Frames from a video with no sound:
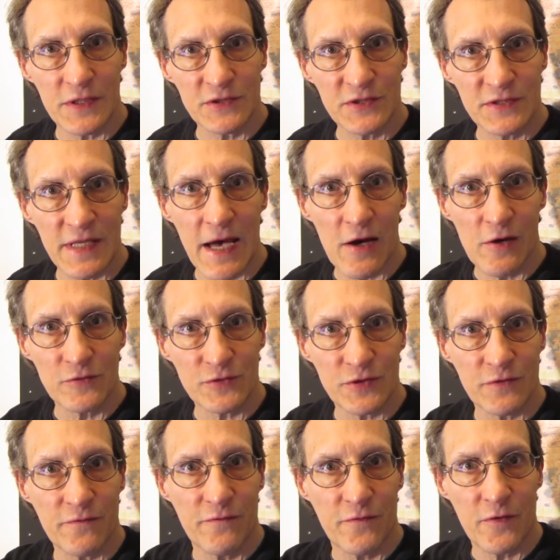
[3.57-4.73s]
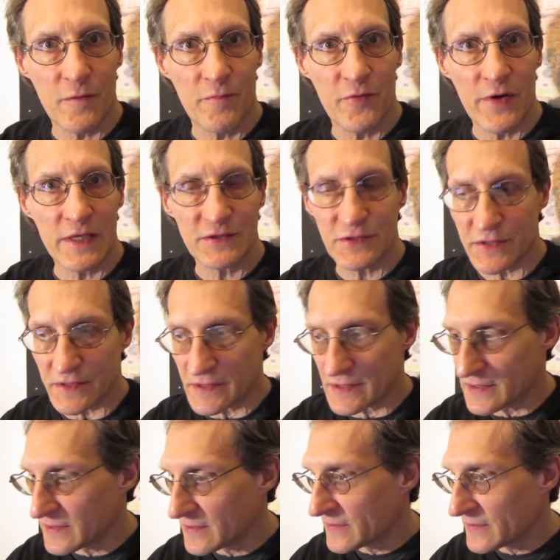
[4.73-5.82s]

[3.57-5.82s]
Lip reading: Nostalgia for the Present.